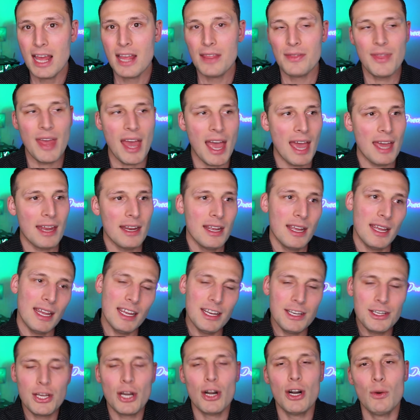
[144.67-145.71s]
that
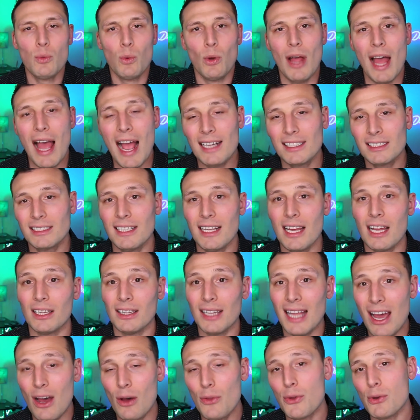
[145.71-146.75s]
in turn will actually
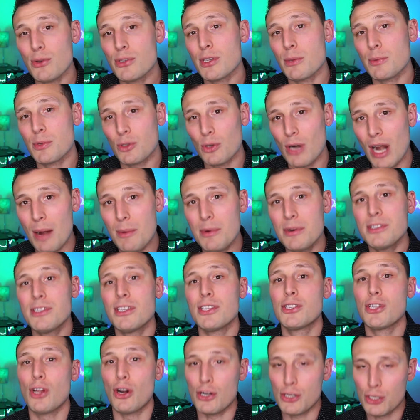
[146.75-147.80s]
allow those subscribers to
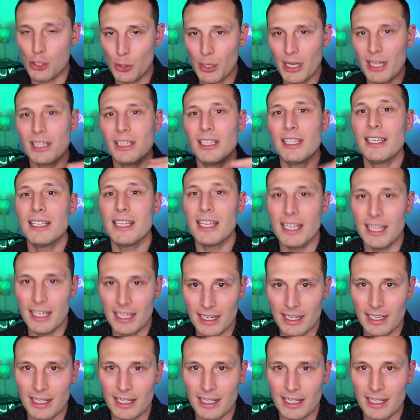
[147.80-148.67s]
start trickling in.